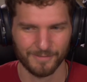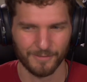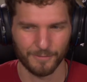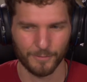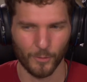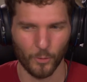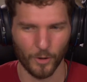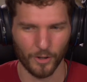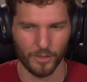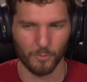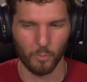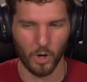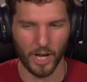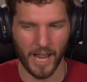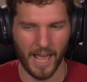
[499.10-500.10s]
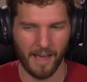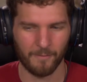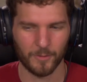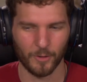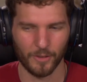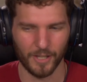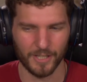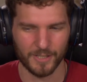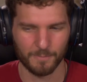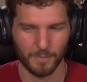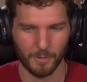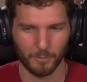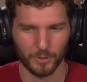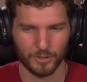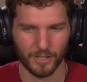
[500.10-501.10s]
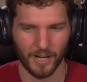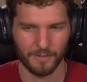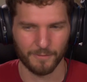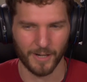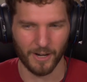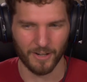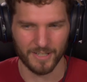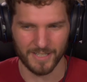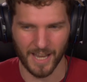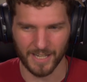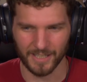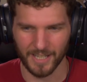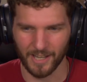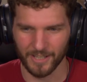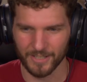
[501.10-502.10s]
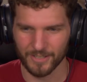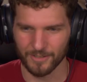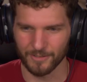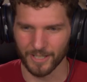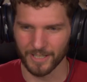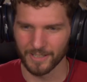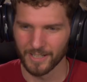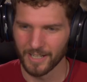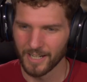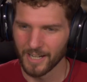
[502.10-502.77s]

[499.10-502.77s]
for the one after this, but we'll try and figure out exactly how that's doing it.